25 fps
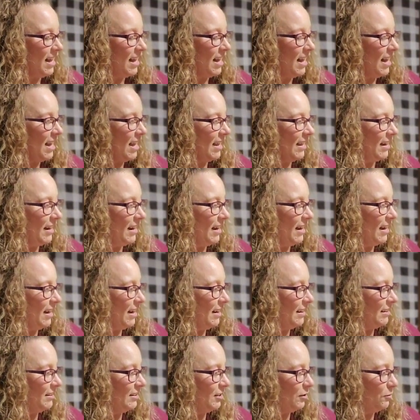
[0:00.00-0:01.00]

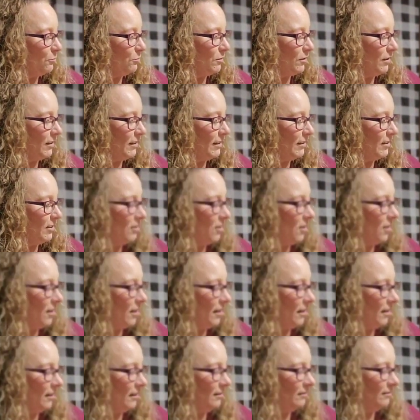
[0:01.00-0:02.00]
and just really
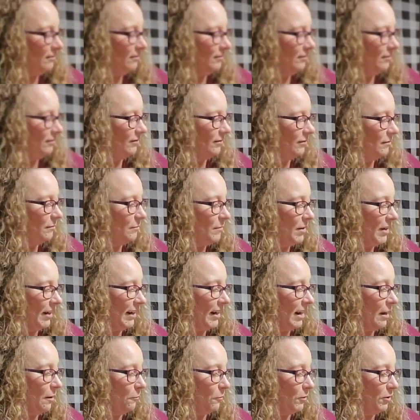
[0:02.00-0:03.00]
start
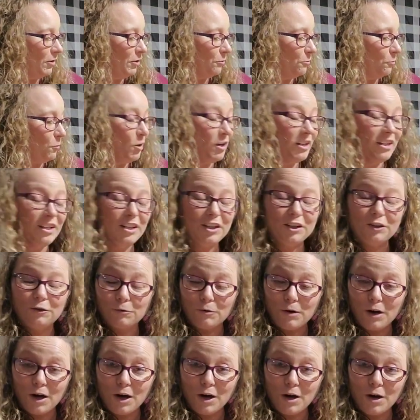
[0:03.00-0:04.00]
picking out what you're wanting to
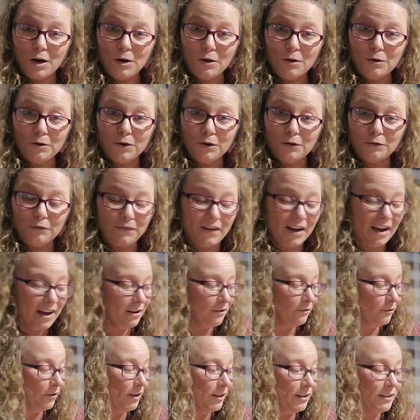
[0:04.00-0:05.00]
grow, your
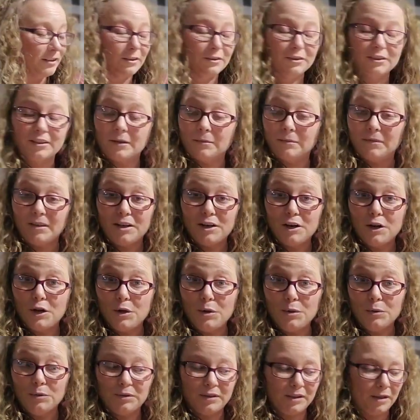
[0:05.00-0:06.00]
favorites, or something
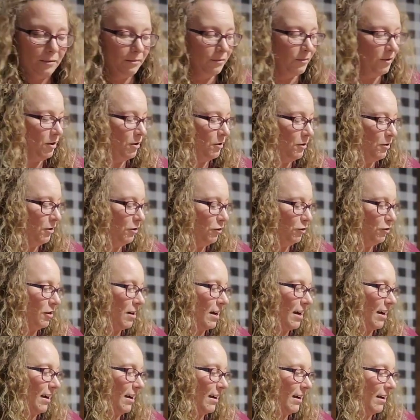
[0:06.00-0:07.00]
new to
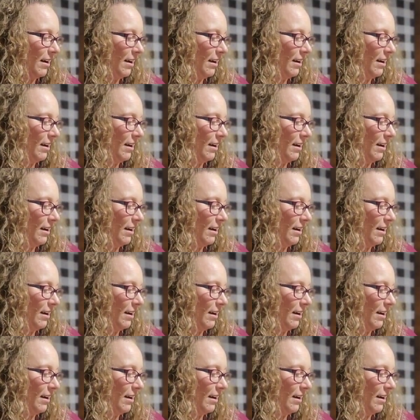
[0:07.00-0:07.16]
try.